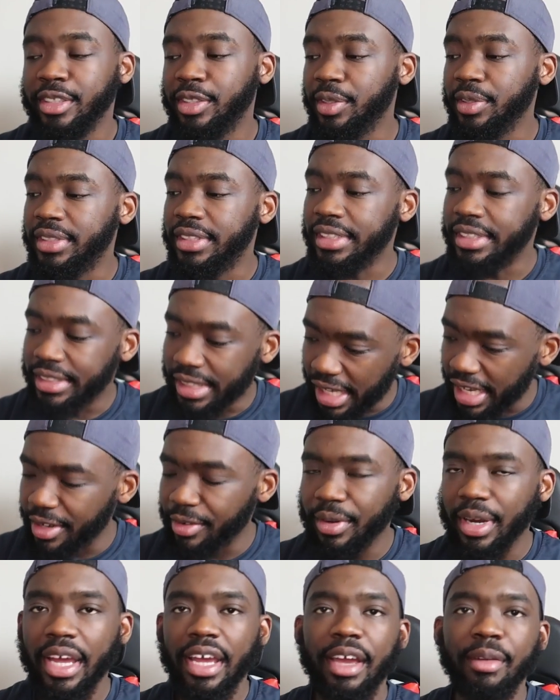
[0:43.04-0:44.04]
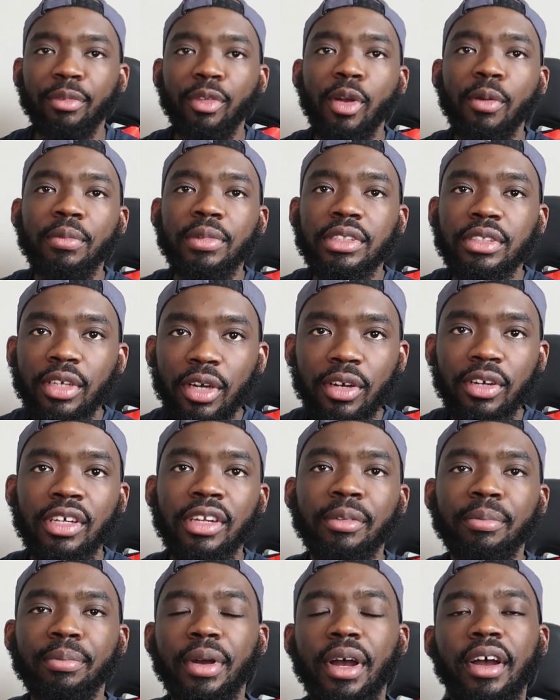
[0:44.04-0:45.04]
So today, right, I'm going to be
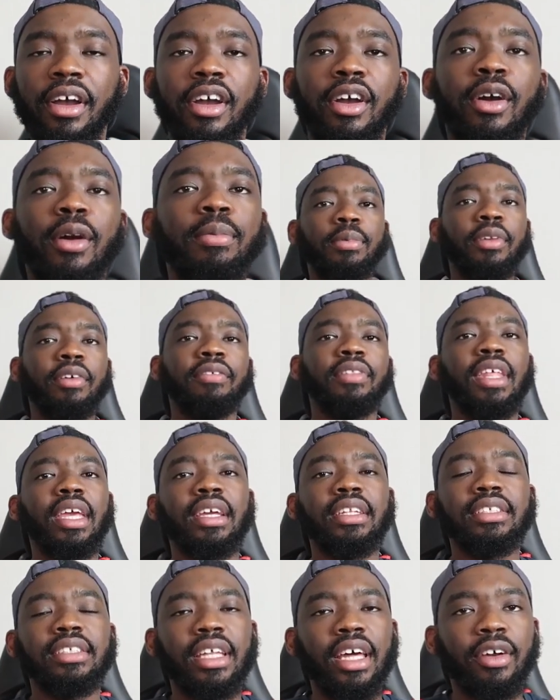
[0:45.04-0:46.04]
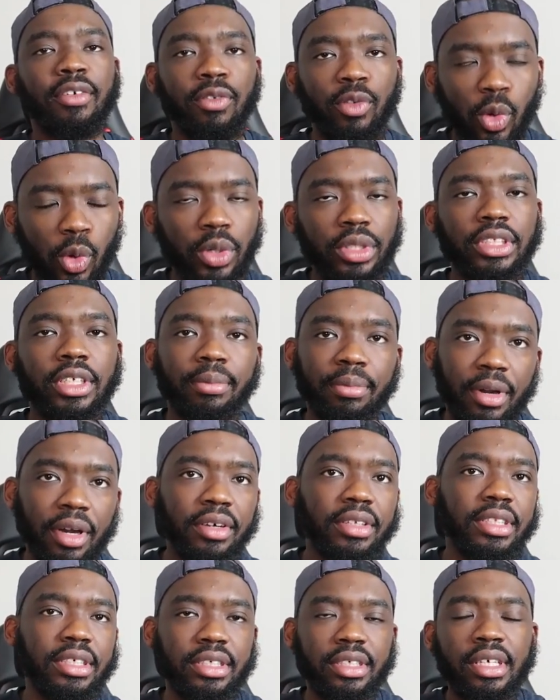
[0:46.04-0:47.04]
talking about a couple of things, like of course
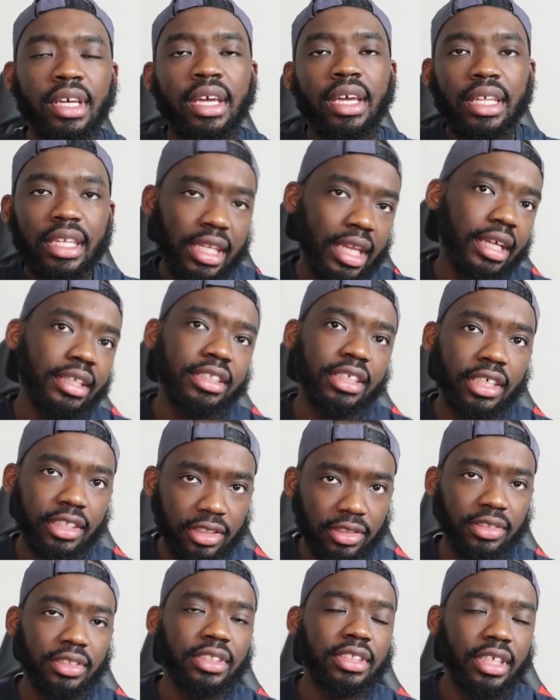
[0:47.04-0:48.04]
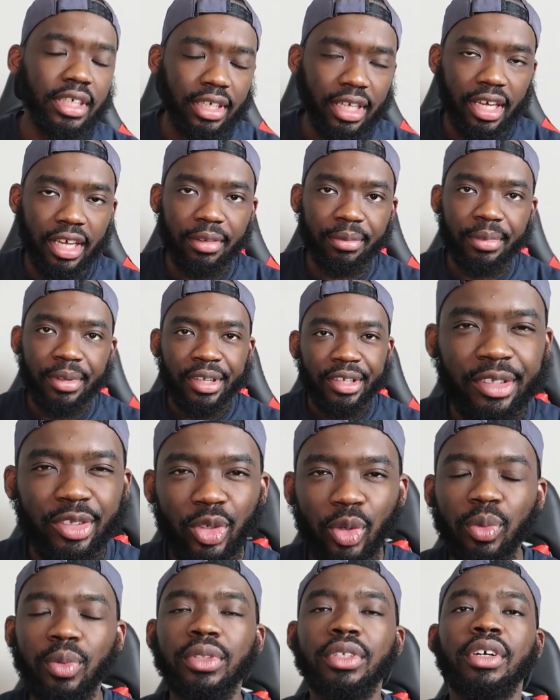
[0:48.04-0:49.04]
about the Nigeria Tunisia game.
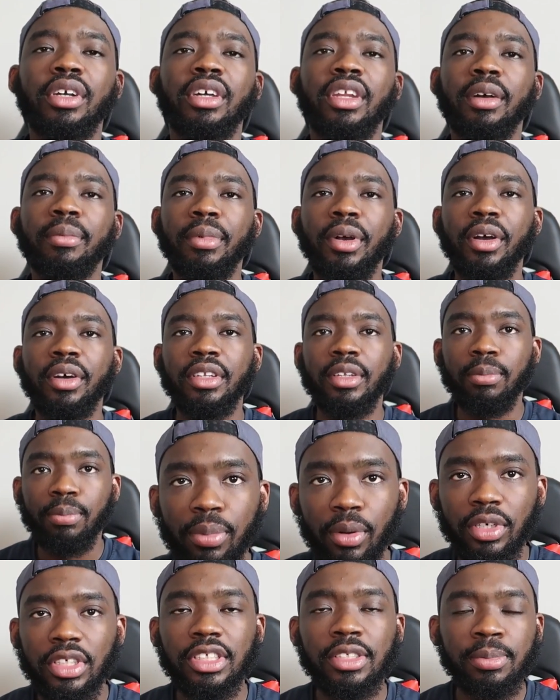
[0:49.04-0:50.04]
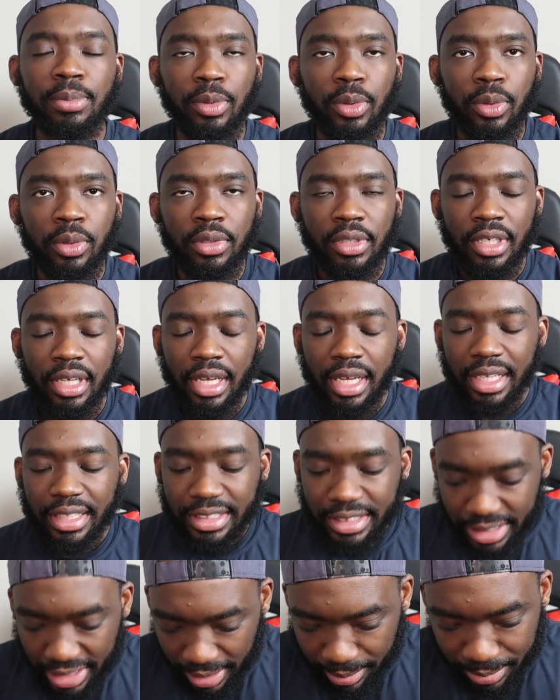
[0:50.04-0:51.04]
So we're talking about the possible
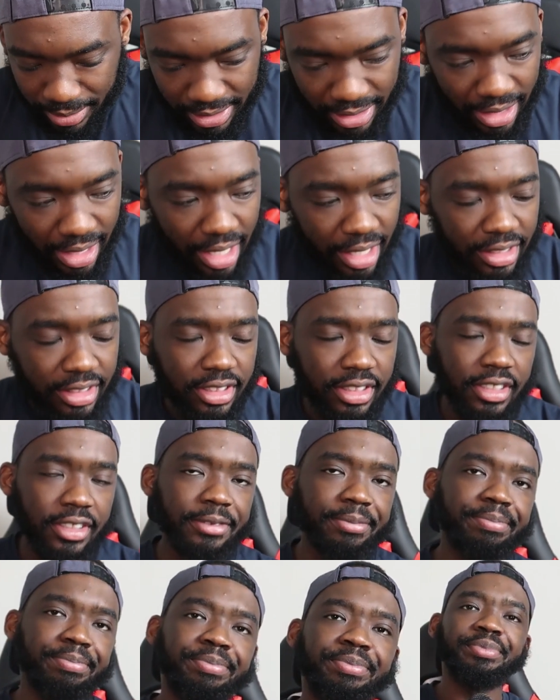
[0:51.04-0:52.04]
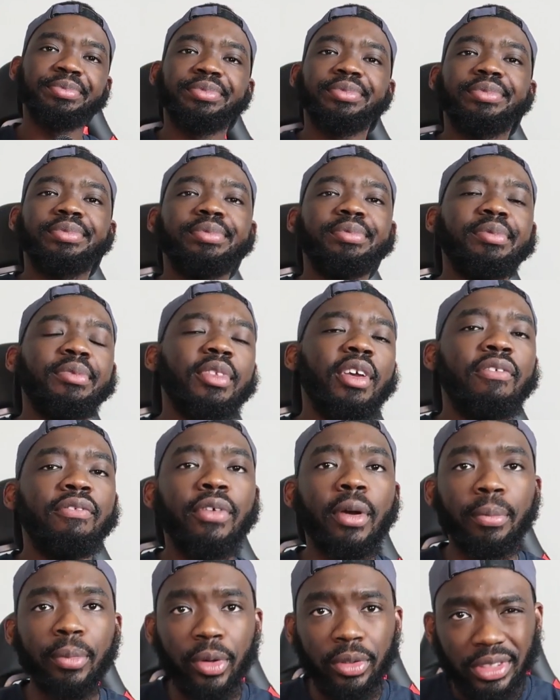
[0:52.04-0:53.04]
team selection
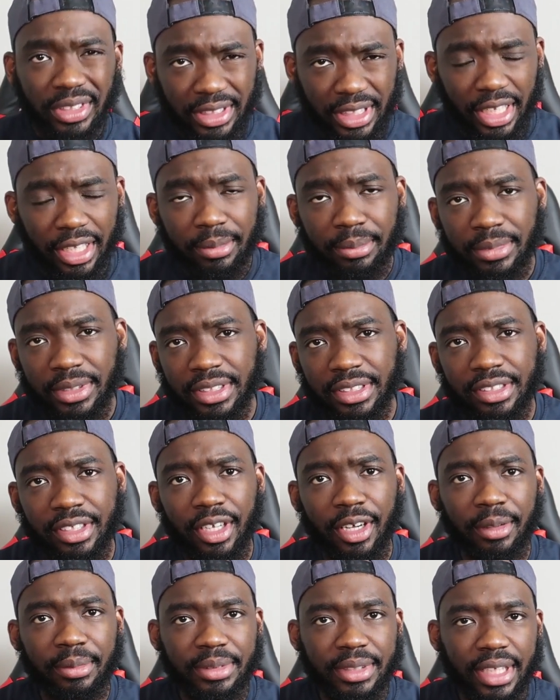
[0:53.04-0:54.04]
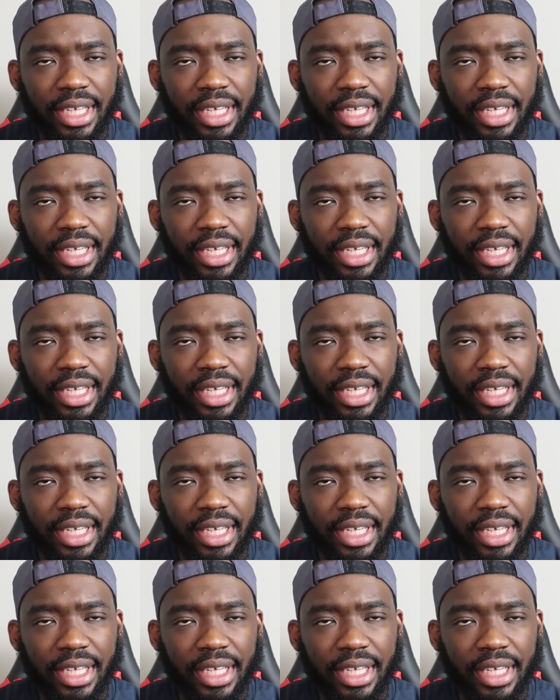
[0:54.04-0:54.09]
for both teams. You know what I'm